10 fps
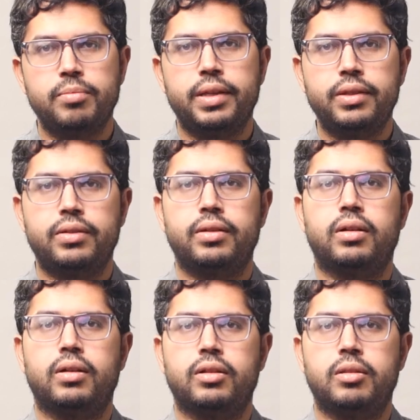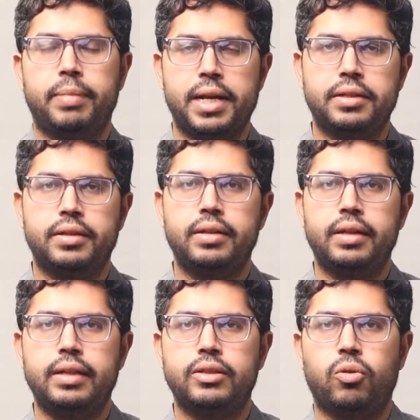from this, the pension
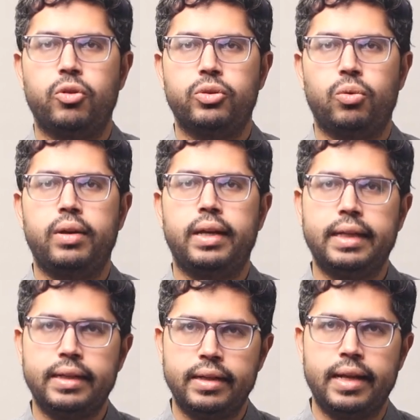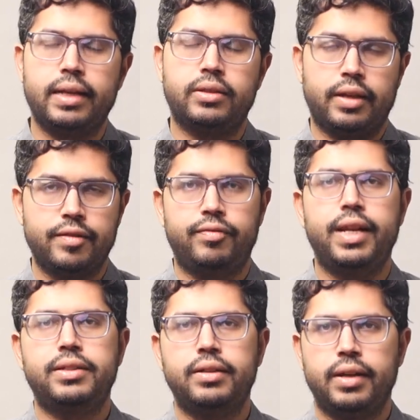is also index
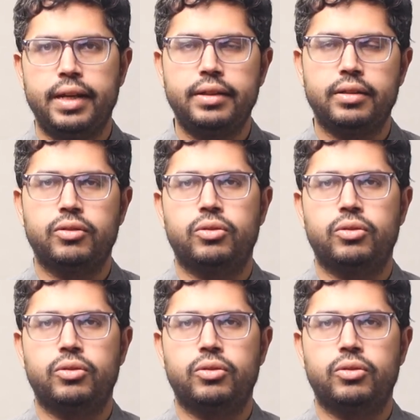inflation linked,